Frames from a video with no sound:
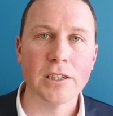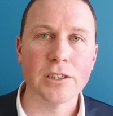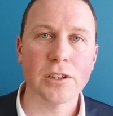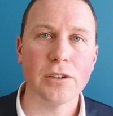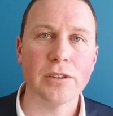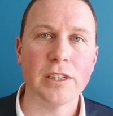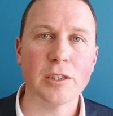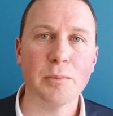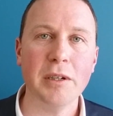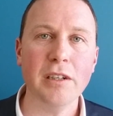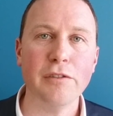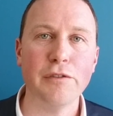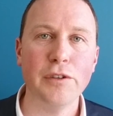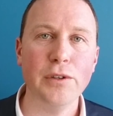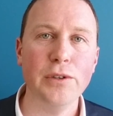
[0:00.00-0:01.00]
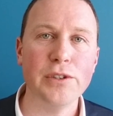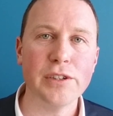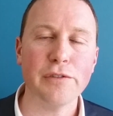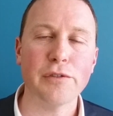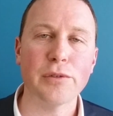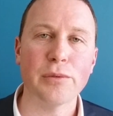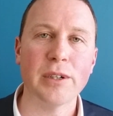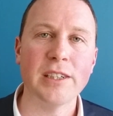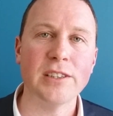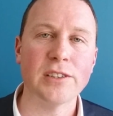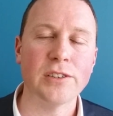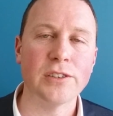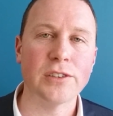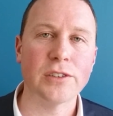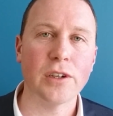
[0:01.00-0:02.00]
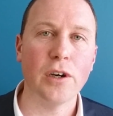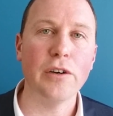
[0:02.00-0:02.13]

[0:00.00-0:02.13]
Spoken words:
So there's been a few different reasons